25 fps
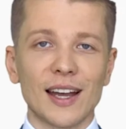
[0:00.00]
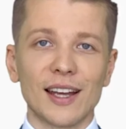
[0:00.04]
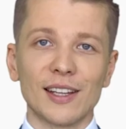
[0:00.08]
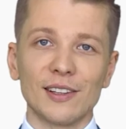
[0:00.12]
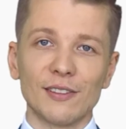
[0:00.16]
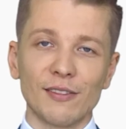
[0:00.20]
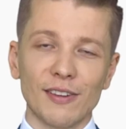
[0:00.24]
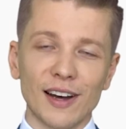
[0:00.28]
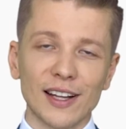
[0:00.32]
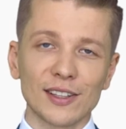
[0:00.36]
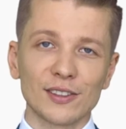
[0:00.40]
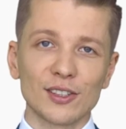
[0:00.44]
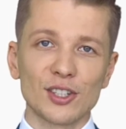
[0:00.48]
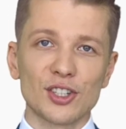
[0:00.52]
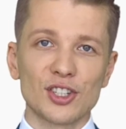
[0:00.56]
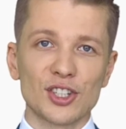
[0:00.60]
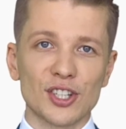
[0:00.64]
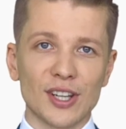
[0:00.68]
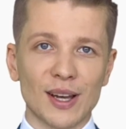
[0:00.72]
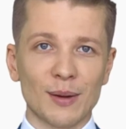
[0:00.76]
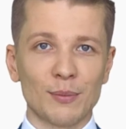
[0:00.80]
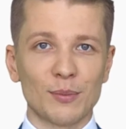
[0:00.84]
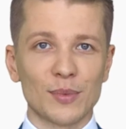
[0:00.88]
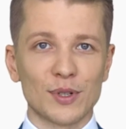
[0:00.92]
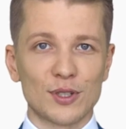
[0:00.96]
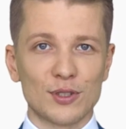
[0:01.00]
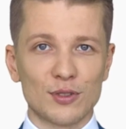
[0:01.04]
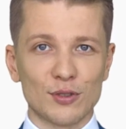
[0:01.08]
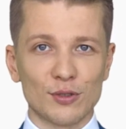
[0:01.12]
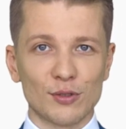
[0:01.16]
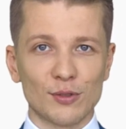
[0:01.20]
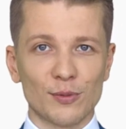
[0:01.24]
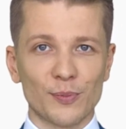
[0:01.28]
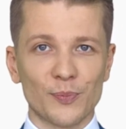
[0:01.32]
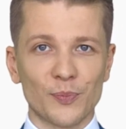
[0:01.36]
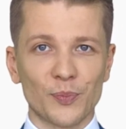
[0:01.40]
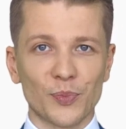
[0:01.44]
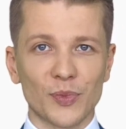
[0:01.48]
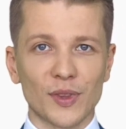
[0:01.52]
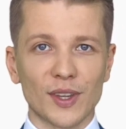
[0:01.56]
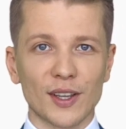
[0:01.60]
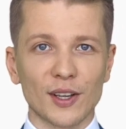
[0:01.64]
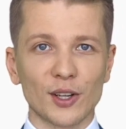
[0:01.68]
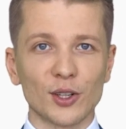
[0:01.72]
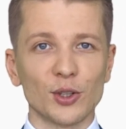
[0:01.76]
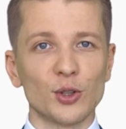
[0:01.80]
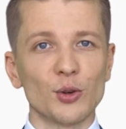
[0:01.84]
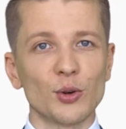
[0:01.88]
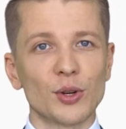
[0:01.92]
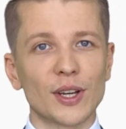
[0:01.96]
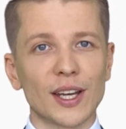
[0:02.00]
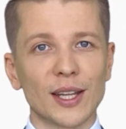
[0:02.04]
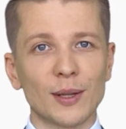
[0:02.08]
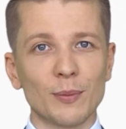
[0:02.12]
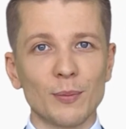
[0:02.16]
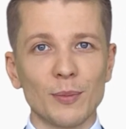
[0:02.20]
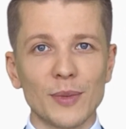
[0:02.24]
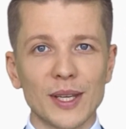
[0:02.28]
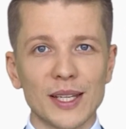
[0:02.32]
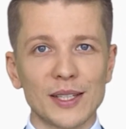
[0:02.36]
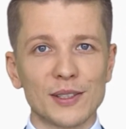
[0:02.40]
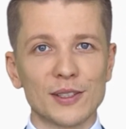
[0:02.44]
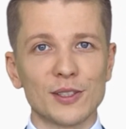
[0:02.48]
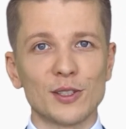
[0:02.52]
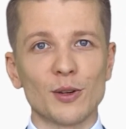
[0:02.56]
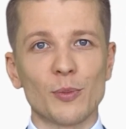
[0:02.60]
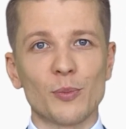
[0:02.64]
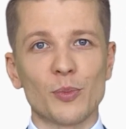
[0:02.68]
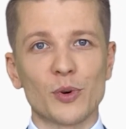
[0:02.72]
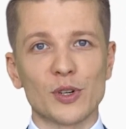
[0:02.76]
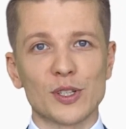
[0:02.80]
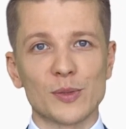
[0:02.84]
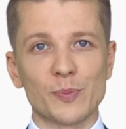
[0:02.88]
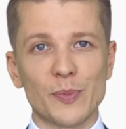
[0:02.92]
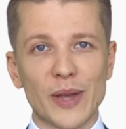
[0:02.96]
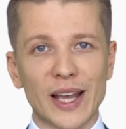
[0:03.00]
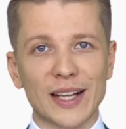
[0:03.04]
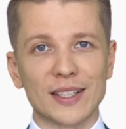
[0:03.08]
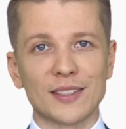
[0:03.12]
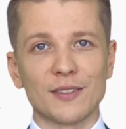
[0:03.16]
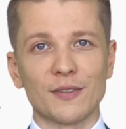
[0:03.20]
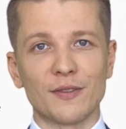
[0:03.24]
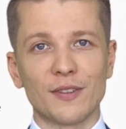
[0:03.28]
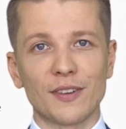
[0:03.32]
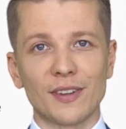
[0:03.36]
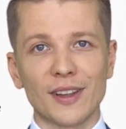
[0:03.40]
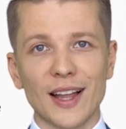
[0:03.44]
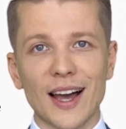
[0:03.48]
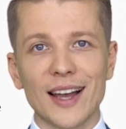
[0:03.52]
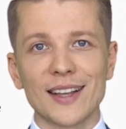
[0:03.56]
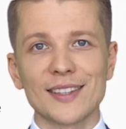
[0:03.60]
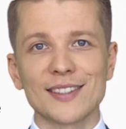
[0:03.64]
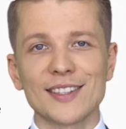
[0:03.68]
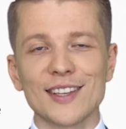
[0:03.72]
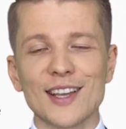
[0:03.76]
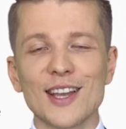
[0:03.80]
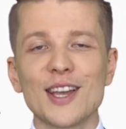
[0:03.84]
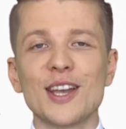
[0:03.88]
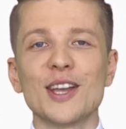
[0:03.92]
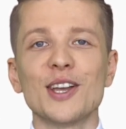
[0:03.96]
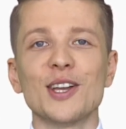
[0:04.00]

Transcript: Advantage number 2. You can meet your prospective clients